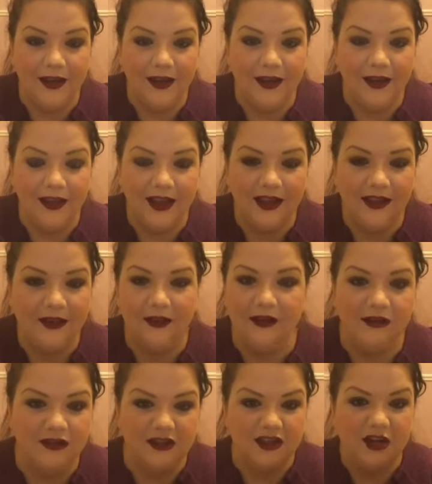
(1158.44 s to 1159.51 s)
like,
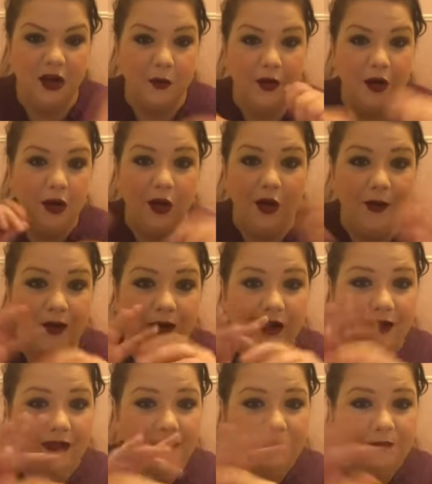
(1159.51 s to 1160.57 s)
just not broke up and
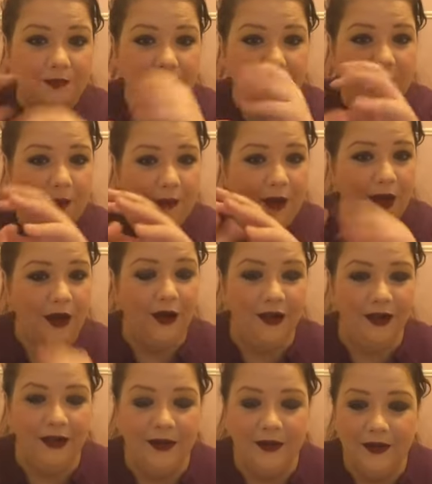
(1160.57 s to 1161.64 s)
all, put in a
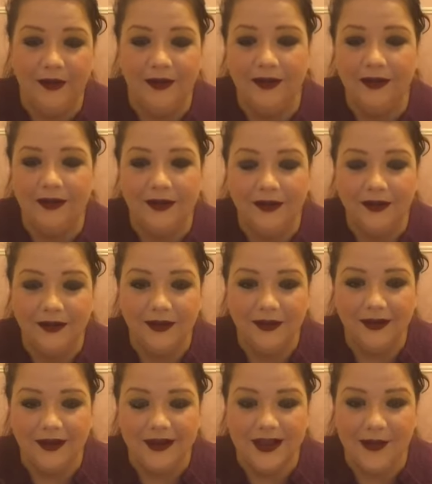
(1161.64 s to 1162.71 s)
ball.
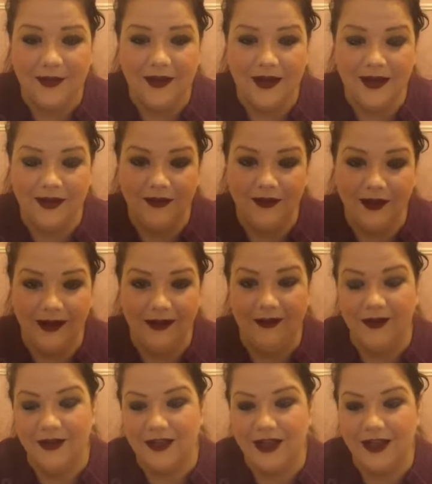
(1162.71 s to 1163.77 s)
Because I was eating a Ferrero
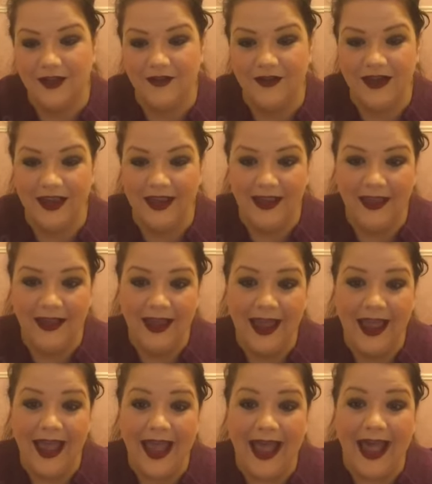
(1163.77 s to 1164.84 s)
Rocher the other day.
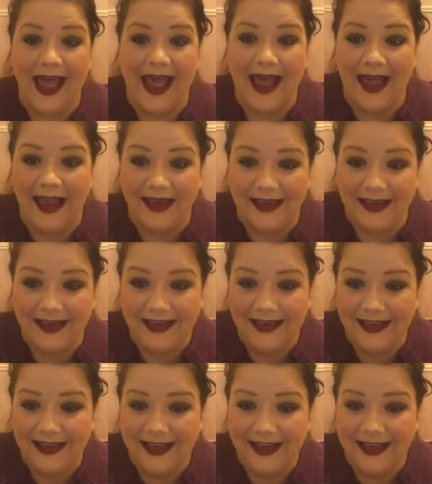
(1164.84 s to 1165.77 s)
And